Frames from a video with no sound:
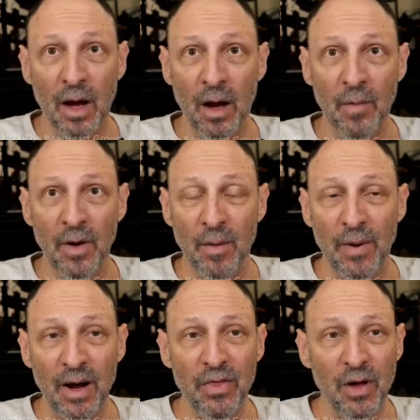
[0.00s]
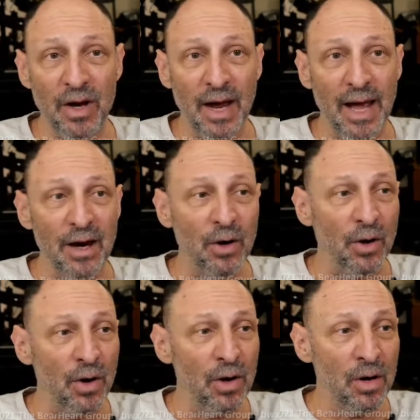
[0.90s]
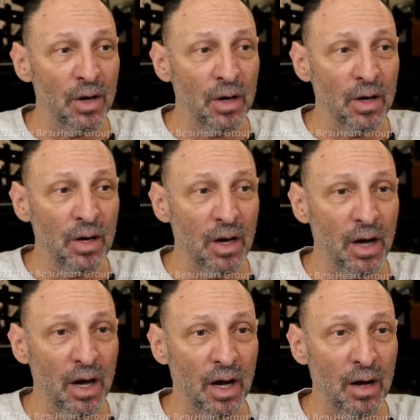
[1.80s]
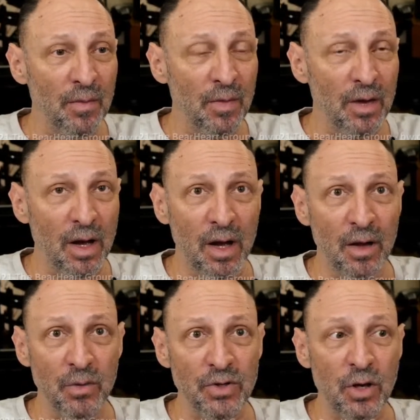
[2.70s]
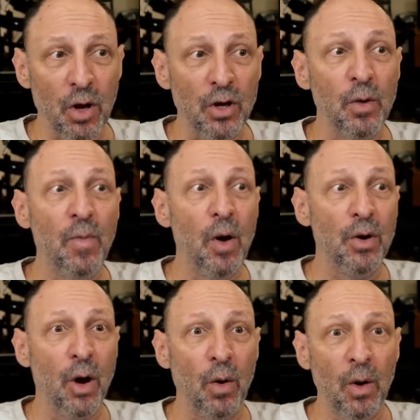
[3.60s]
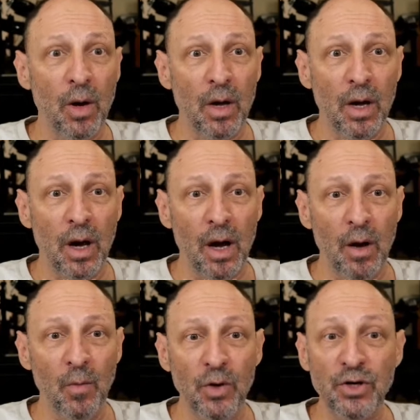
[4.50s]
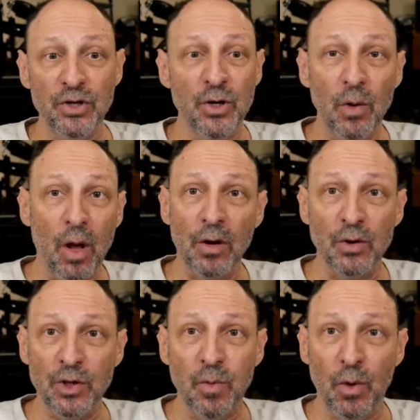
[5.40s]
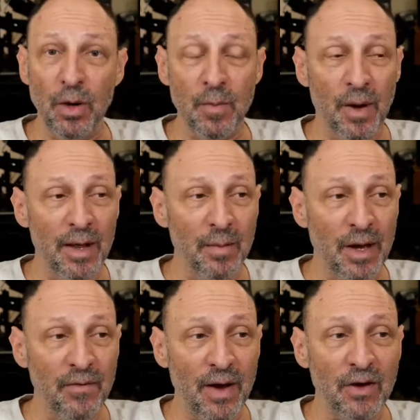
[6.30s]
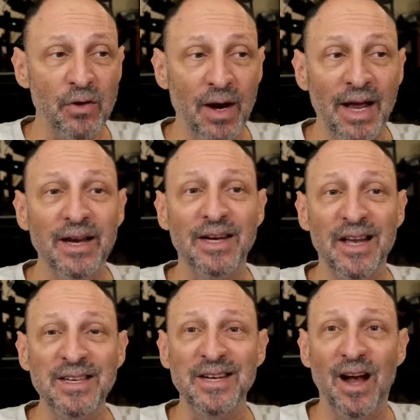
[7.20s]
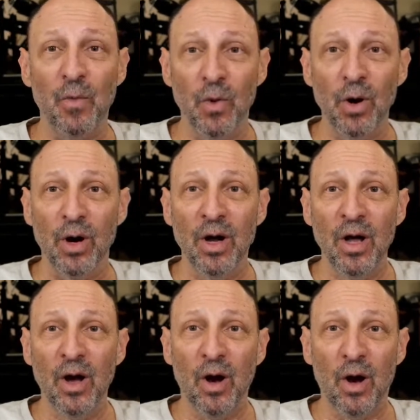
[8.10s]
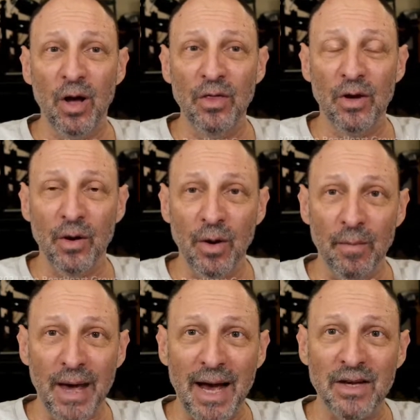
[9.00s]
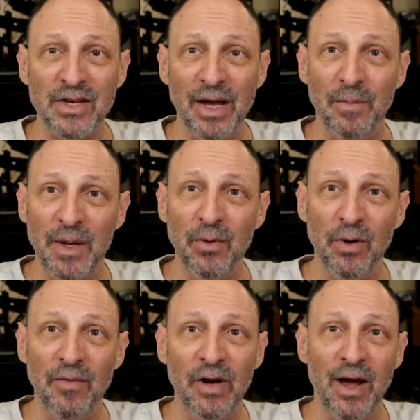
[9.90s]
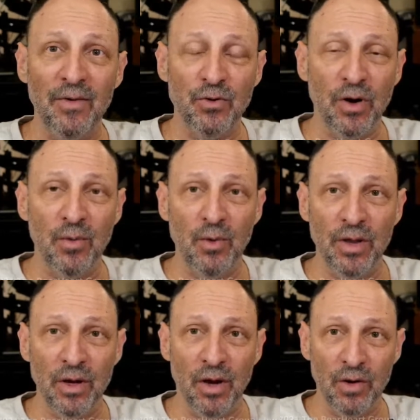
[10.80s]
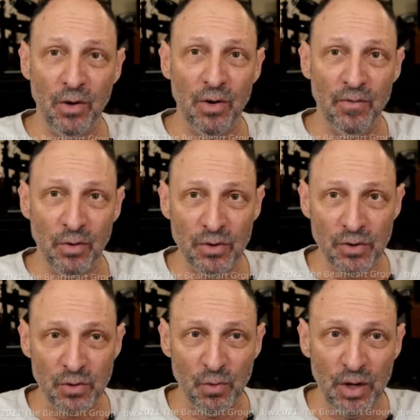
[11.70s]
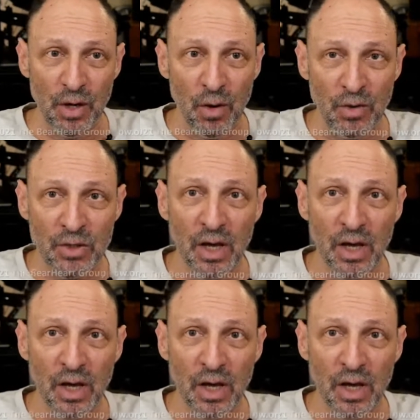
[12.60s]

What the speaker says: Python editor. It was called Komodo, which is no longer supported by the manufacturer and does not work on the current Macs, and people are even having trouble with it on current versions of Windows.